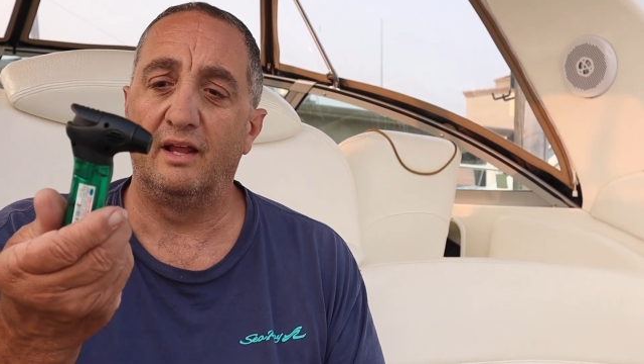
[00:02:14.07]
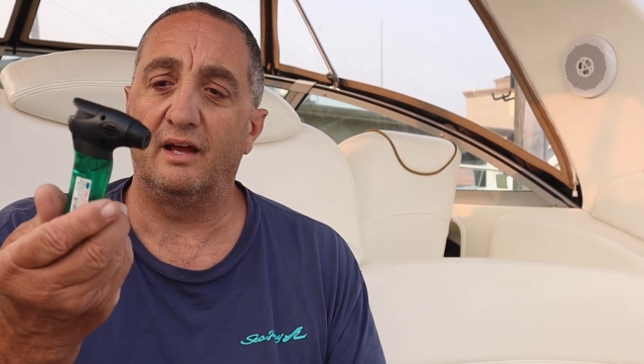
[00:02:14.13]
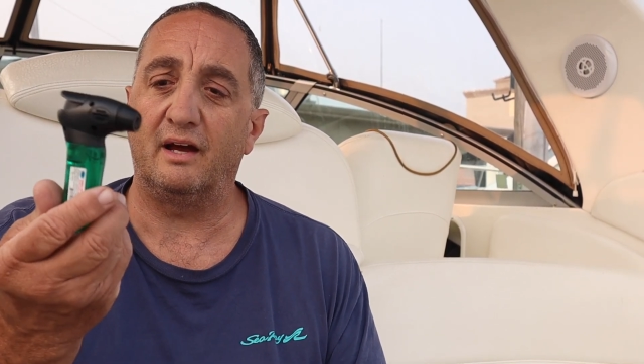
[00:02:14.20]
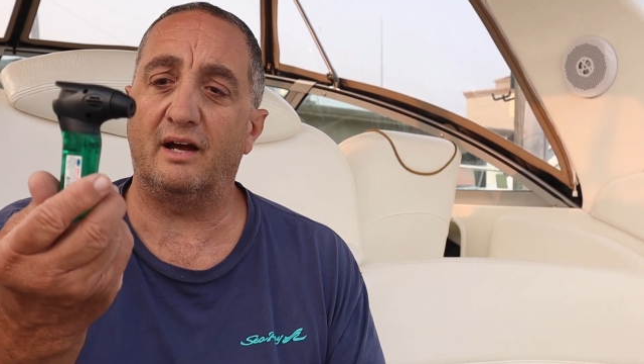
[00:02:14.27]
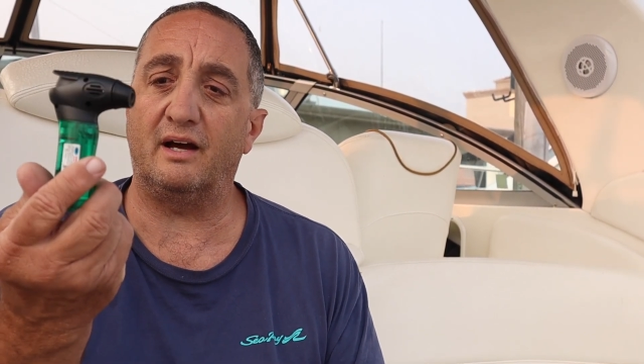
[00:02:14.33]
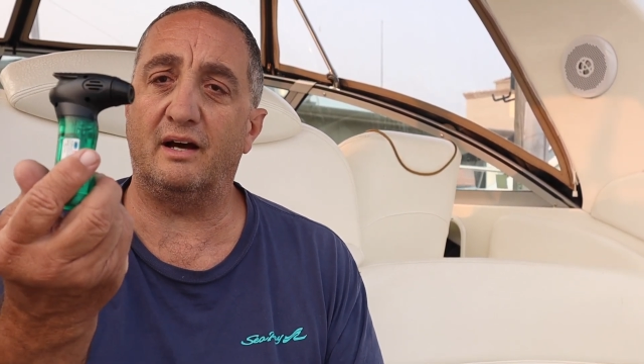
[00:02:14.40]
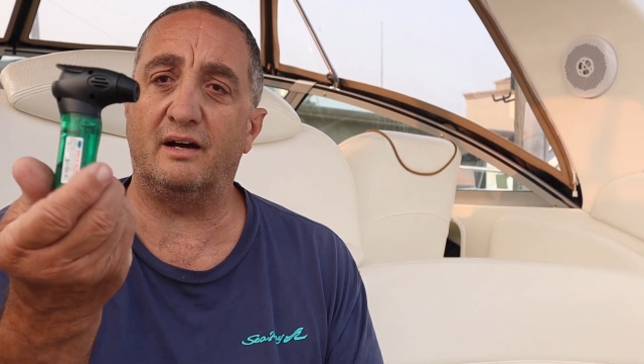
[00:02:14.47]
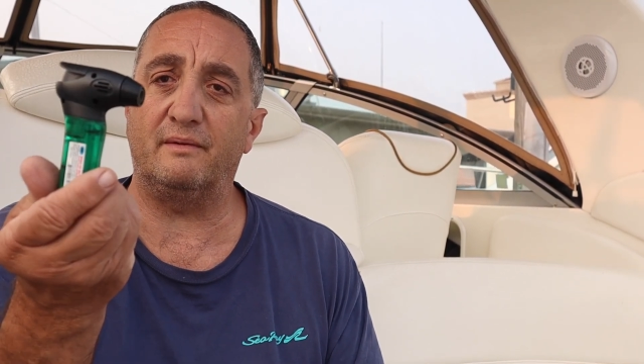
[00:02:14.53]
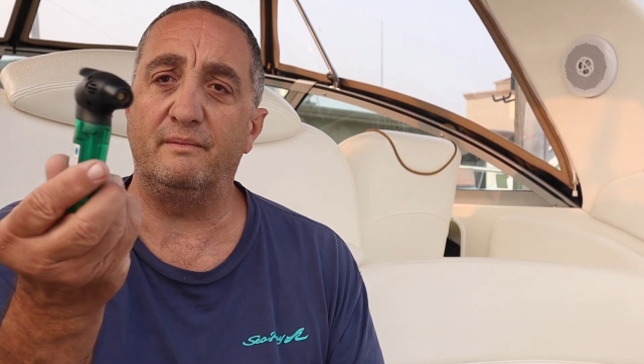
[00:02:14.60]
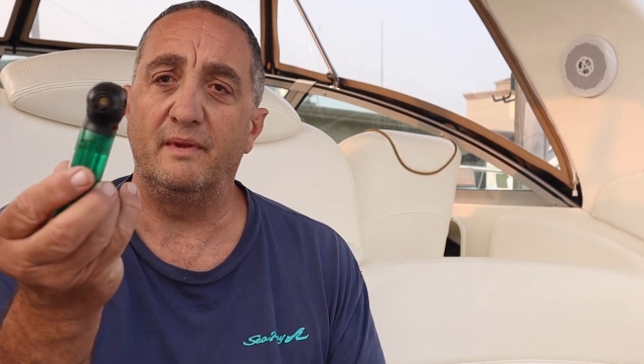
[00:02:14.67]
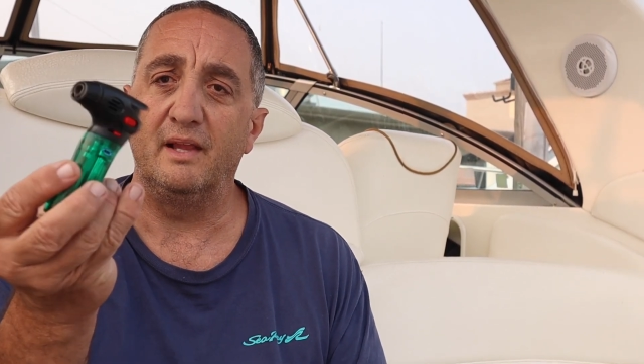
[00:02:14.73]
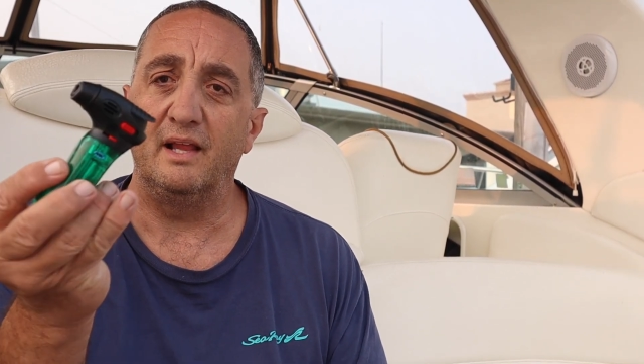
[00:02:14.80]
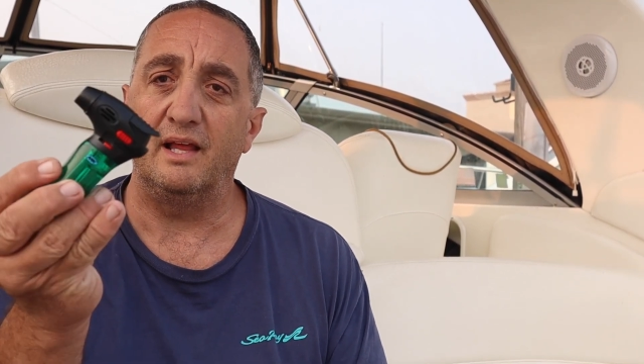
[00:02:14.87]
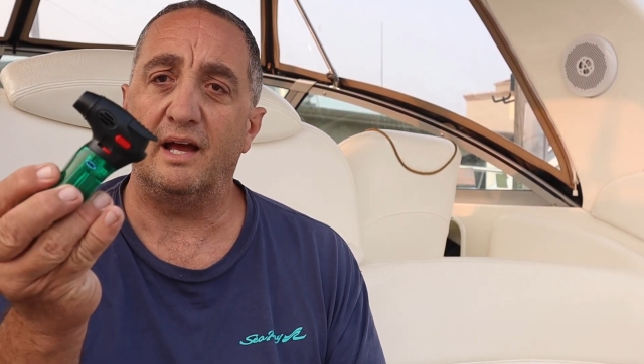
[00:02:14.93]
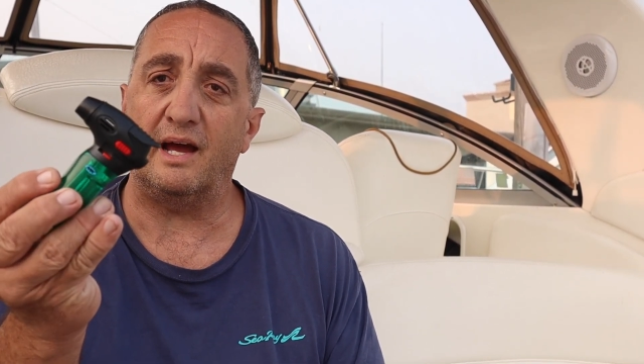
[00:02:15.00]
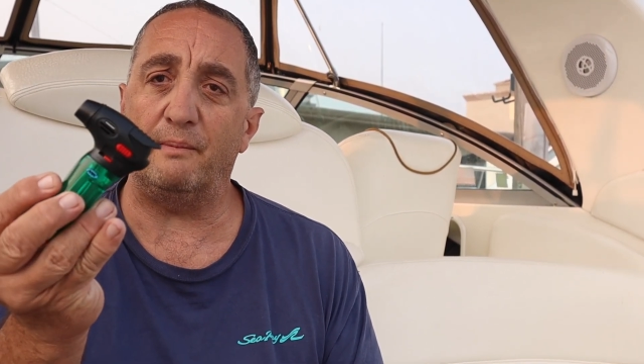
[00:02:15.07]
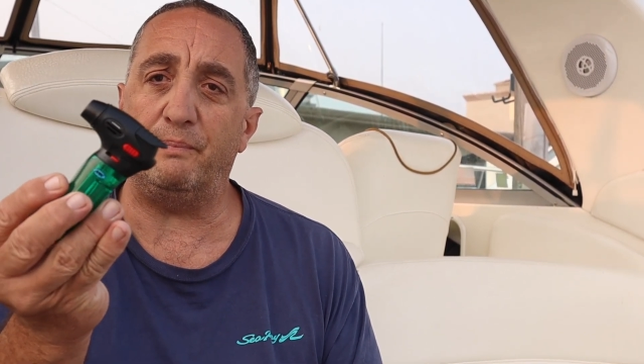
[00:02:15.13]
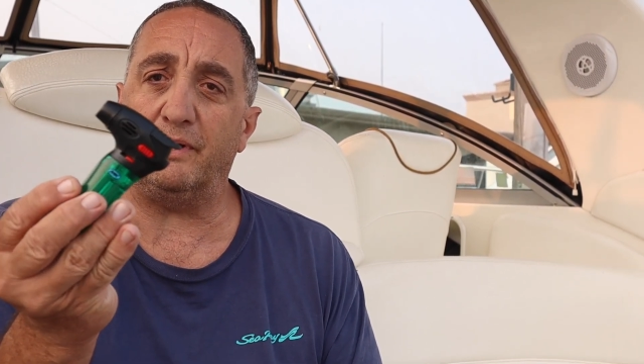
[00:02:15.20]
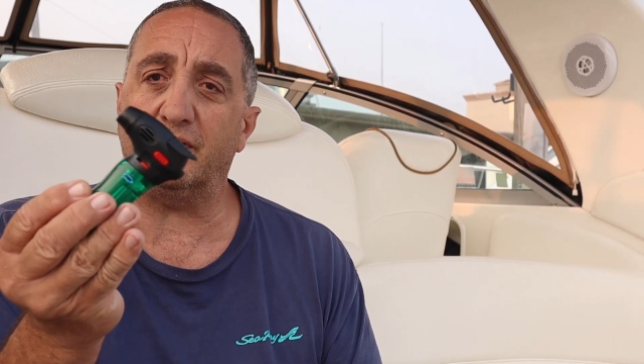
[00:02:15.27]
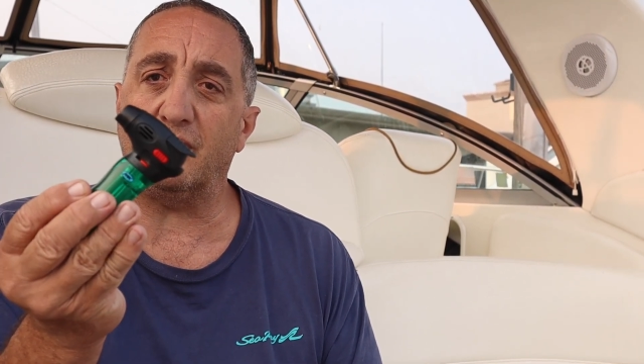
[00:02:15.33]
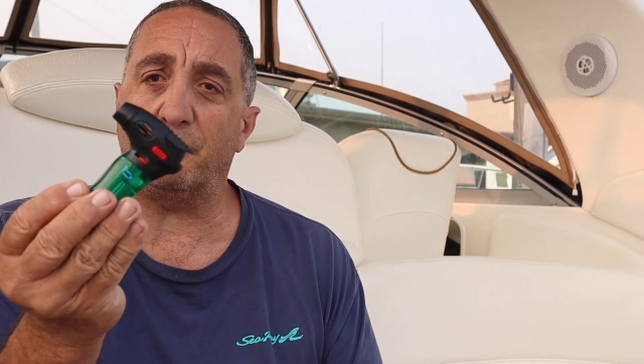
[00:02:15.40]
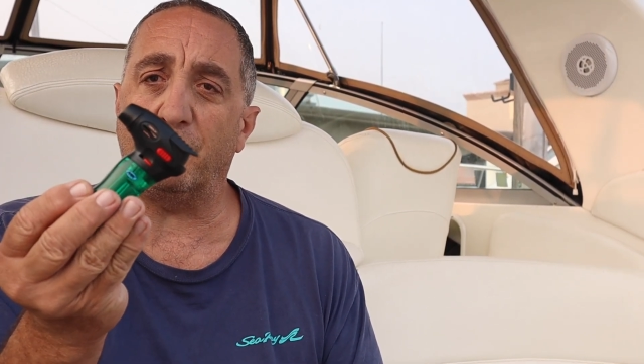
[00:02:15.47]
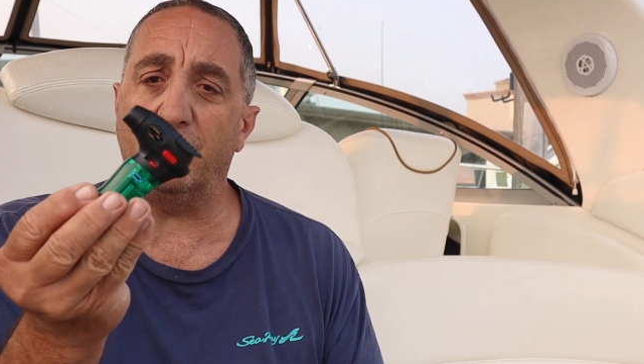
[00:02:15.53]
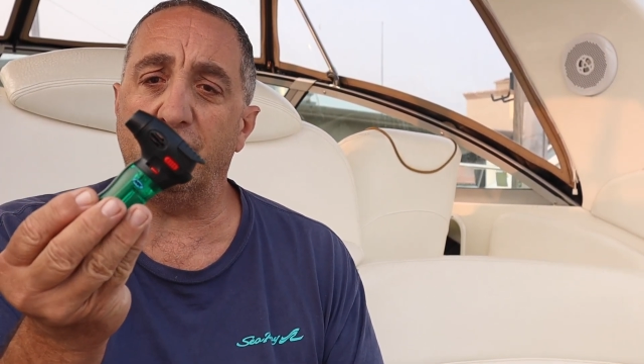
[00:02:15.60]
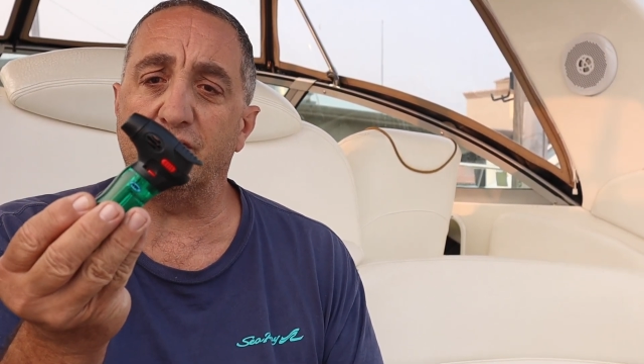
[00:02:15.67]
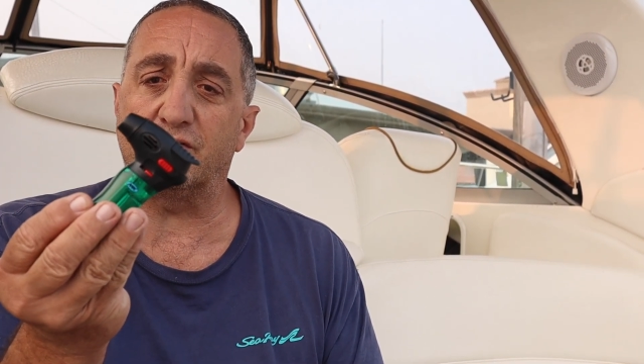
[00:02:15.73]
I picked up one of